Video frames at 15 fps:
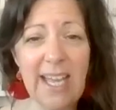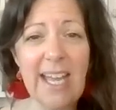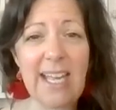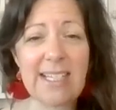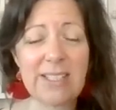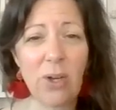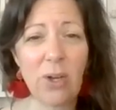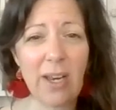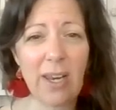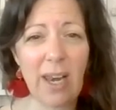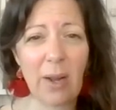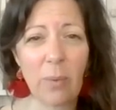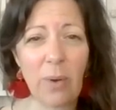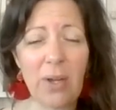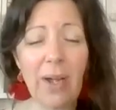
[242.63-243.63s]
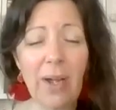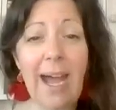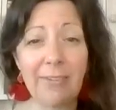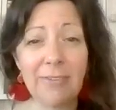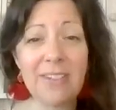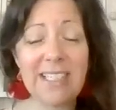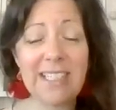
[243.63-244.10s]
It's not like where you
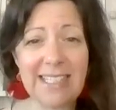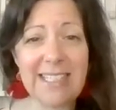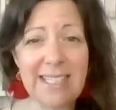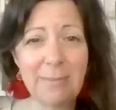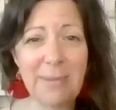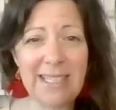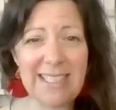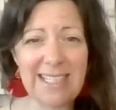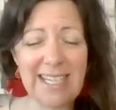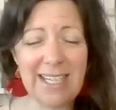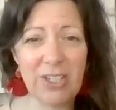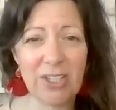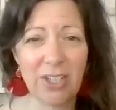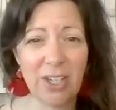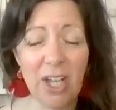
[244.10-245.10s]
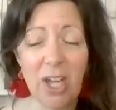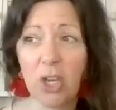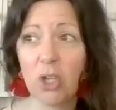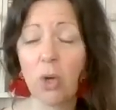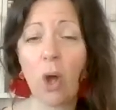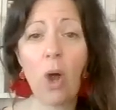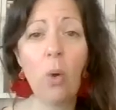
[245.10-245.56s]
have to sit in meditation.
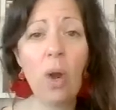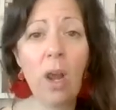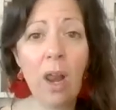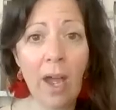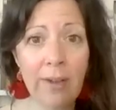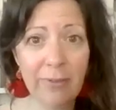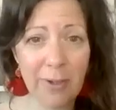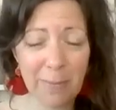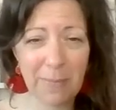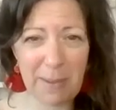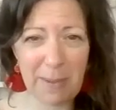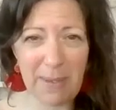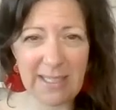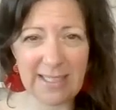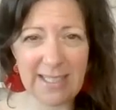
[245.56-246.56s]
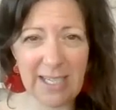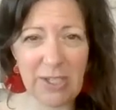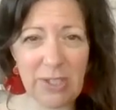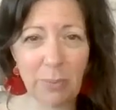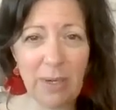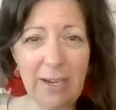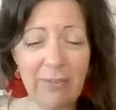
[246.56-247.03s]
Your whole life can be a
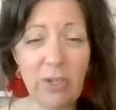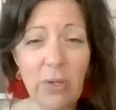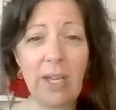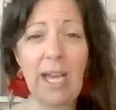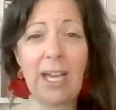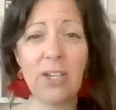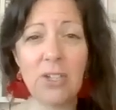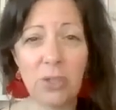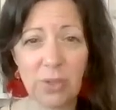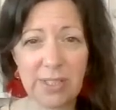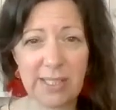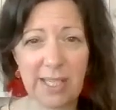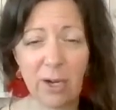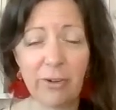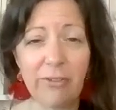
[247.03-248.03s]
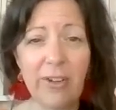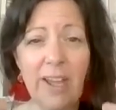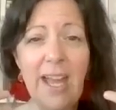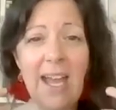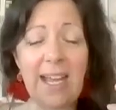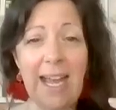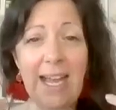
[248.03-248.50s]
meditation. Whenever you catch yourself,
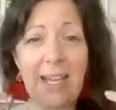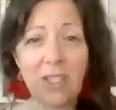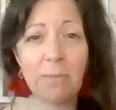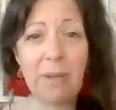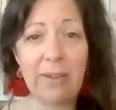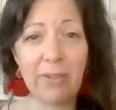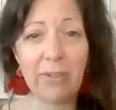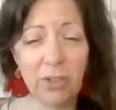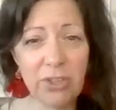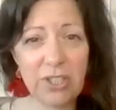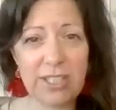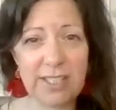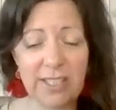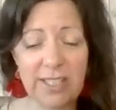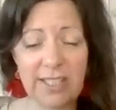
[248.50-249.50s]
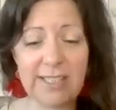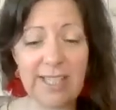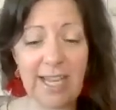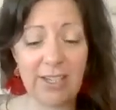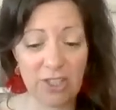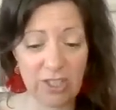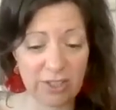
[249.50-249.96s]
catch a bit of consciousness
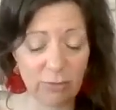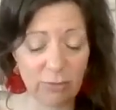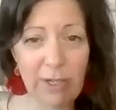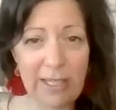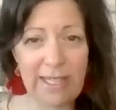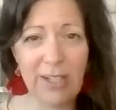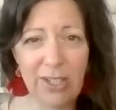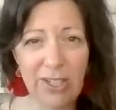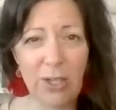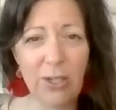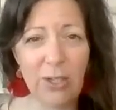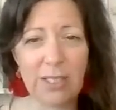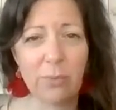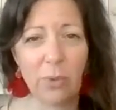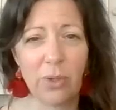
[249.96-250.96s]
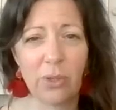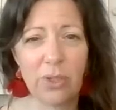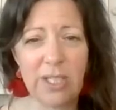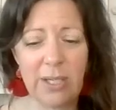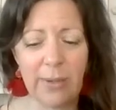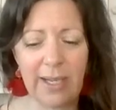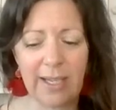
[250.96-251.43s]
and just really notice what you're
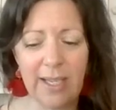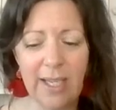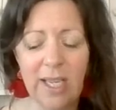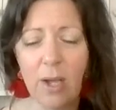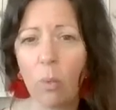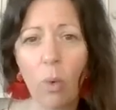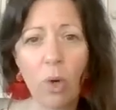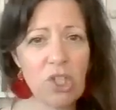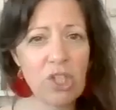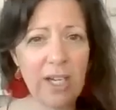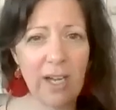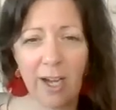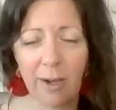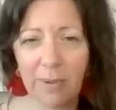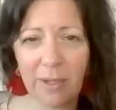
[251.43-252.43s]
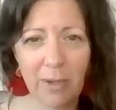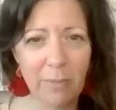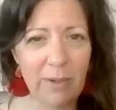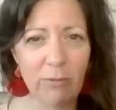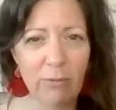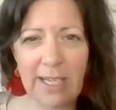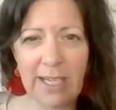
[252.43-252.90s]
doing. Washing up can
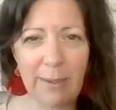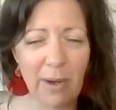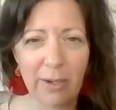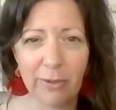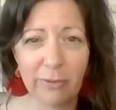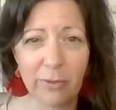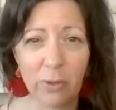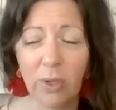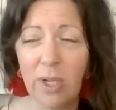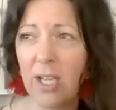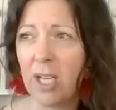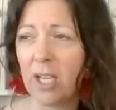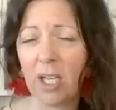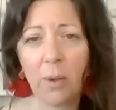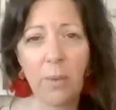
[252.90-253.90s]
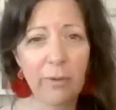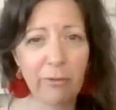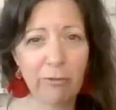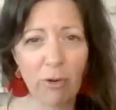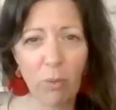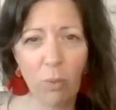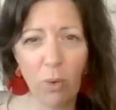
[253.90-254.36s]
be really mindful. Going
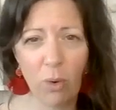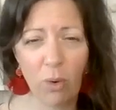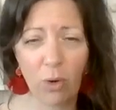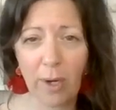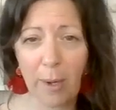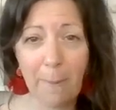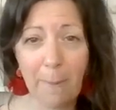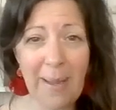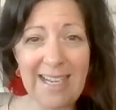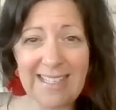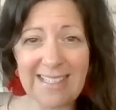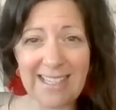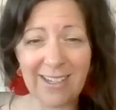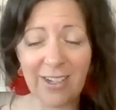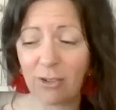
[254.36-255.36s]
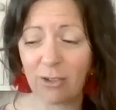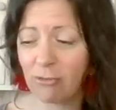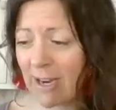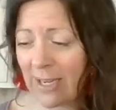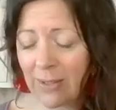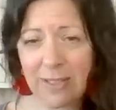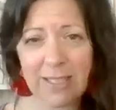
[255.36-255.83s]
for a walk, amazing.
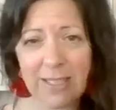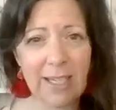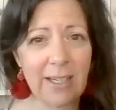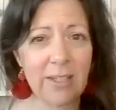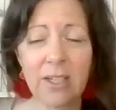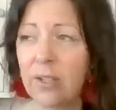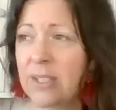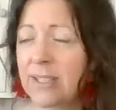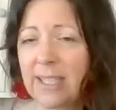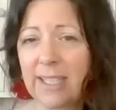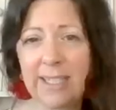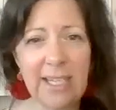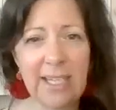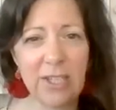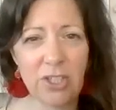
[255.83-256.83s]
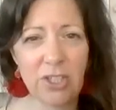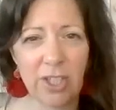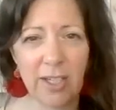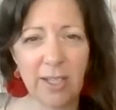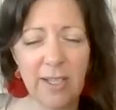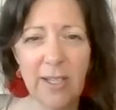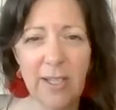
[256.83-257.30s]
Grounding, noticing
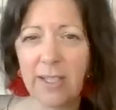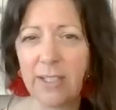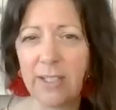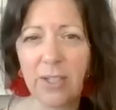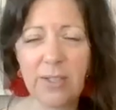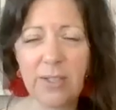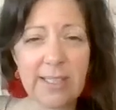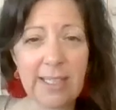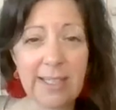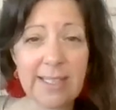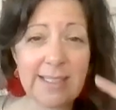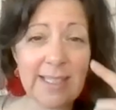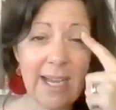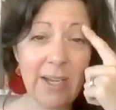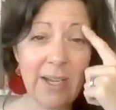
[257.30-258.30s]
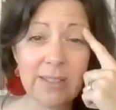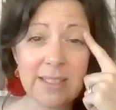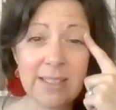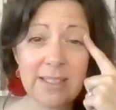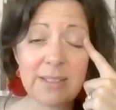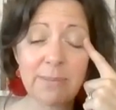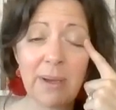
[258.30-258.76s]
nature, noticing the sounds
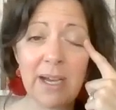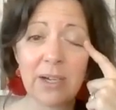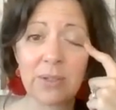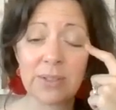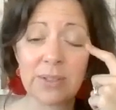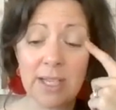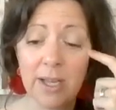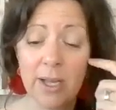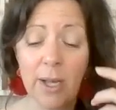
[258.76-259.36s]
and the smells.